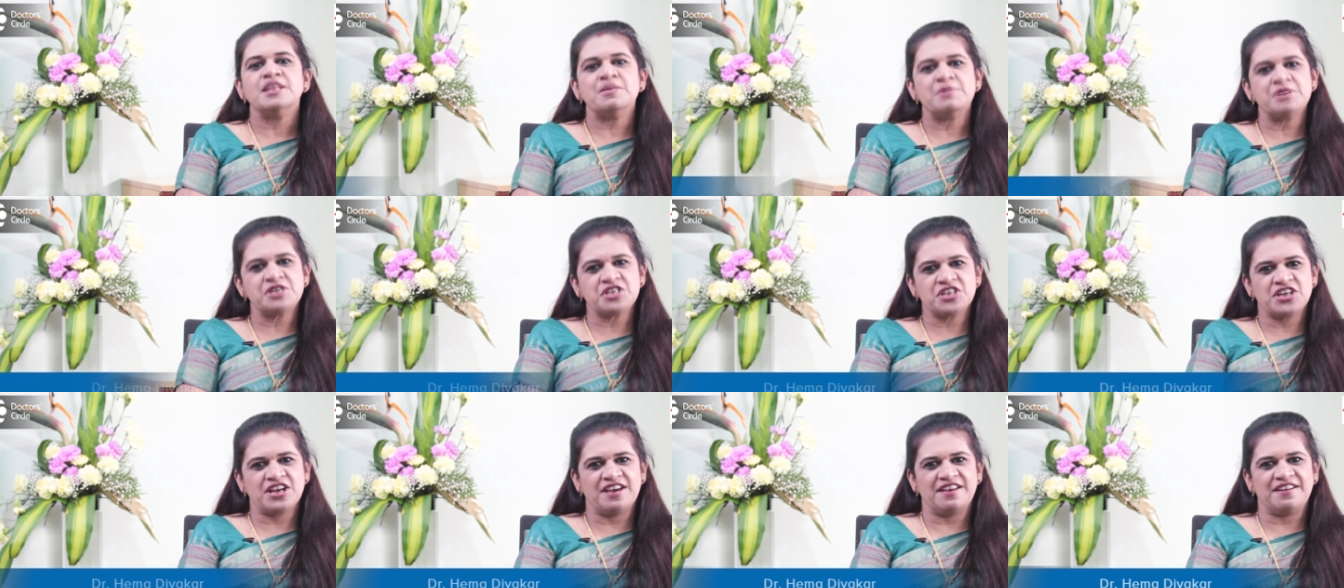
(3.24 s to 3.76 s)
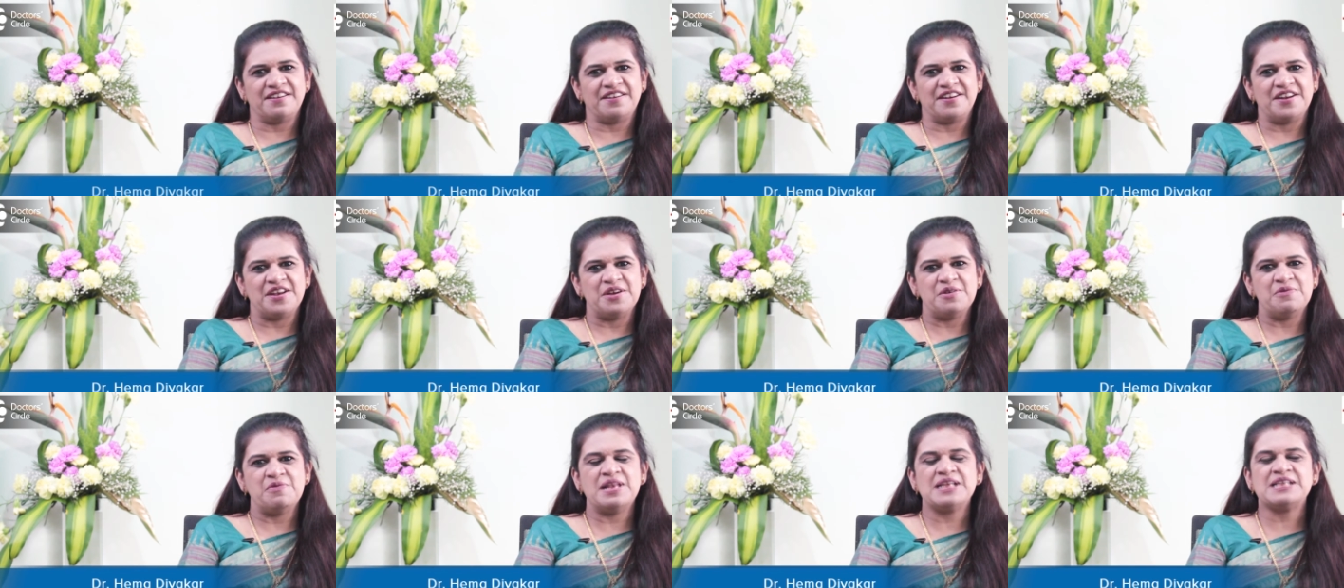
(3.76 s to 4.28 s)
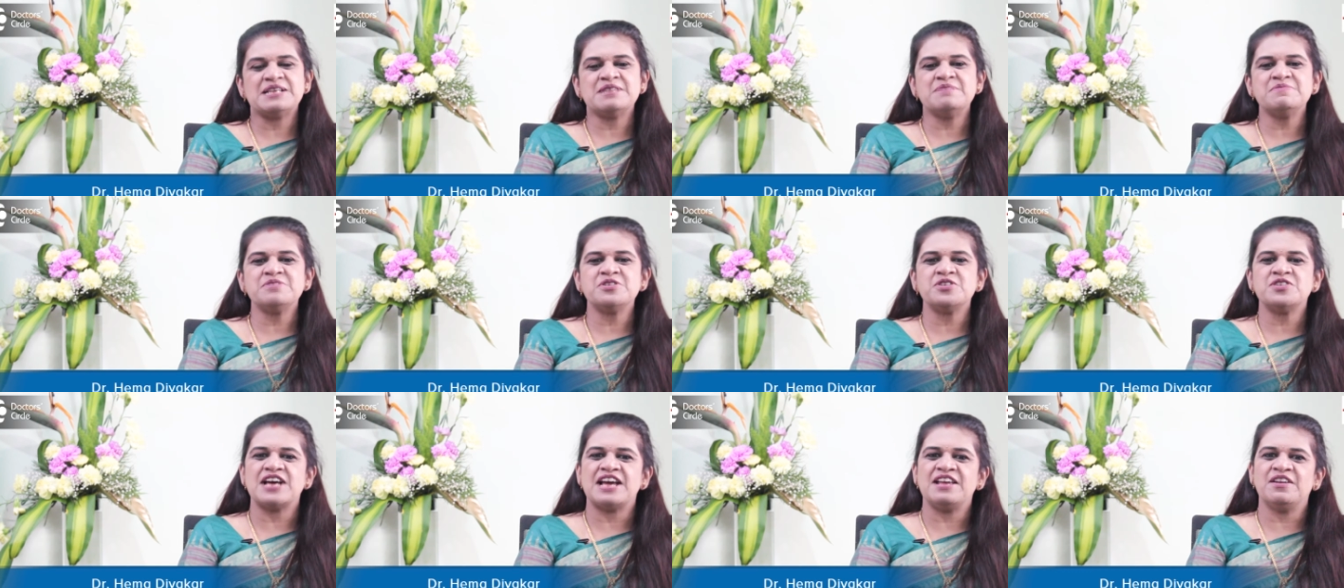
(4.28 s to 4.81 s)
Namaskar. Welcome
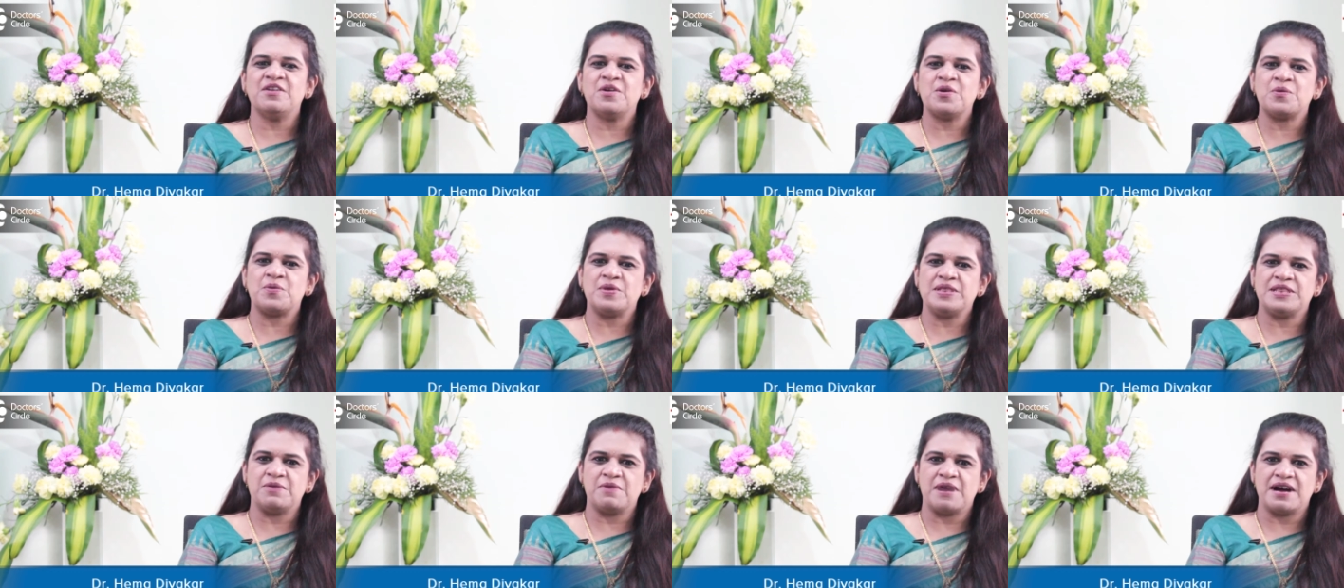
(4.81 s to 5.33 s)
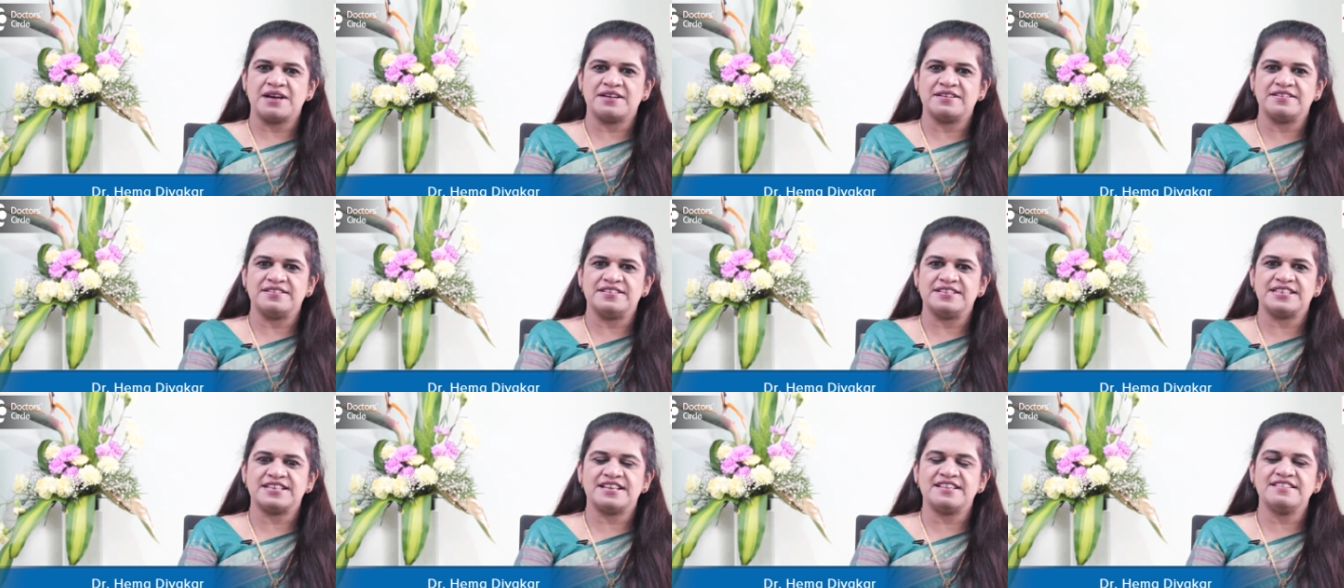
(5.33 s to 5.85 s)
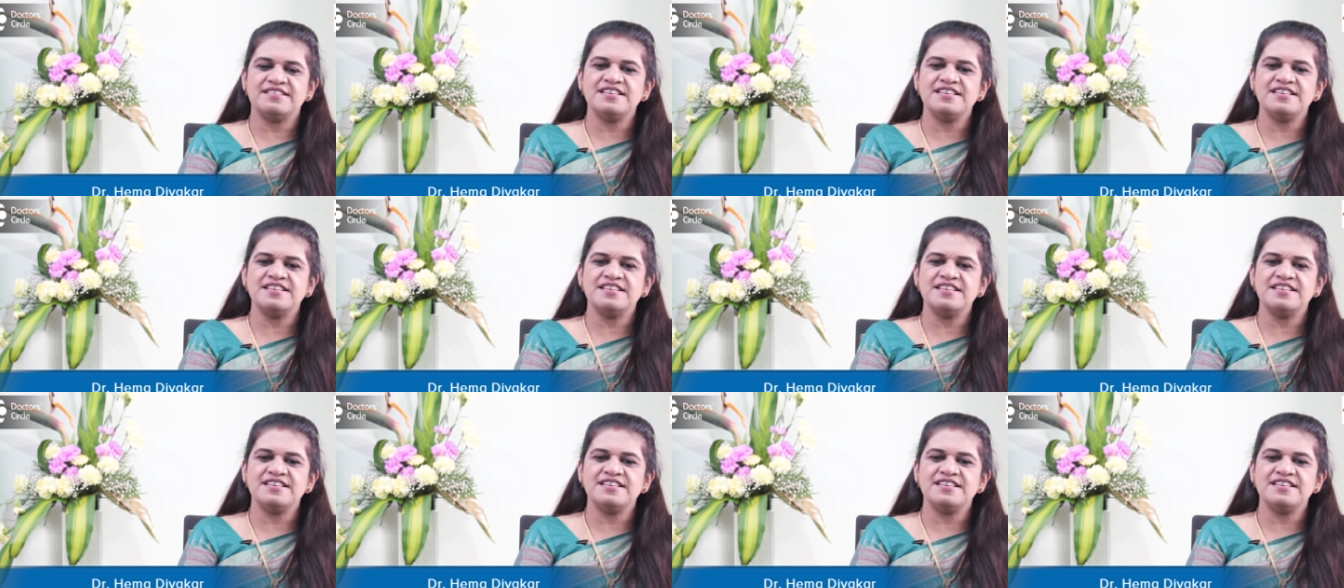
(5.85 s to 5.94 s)
to Dialogue with Divakars.